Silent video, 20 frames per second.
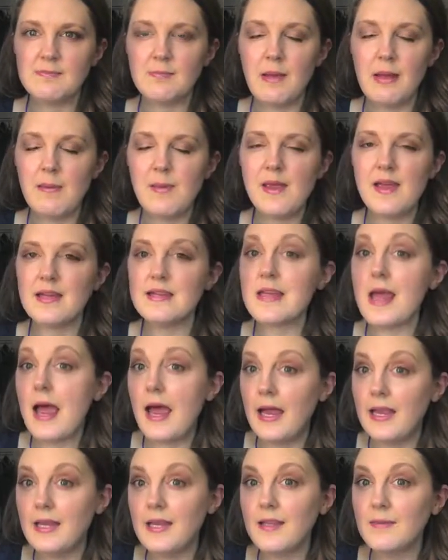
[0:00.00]
maybe a
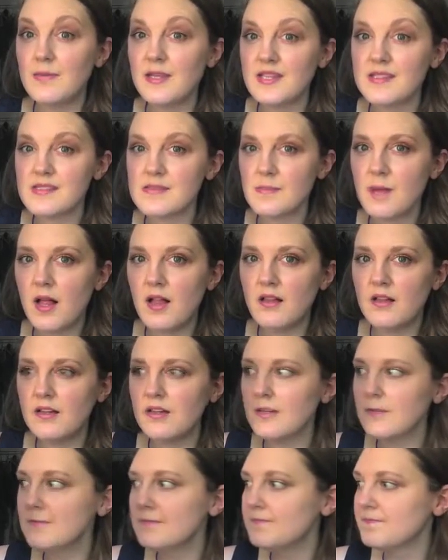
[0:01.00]
tiny bit smaller,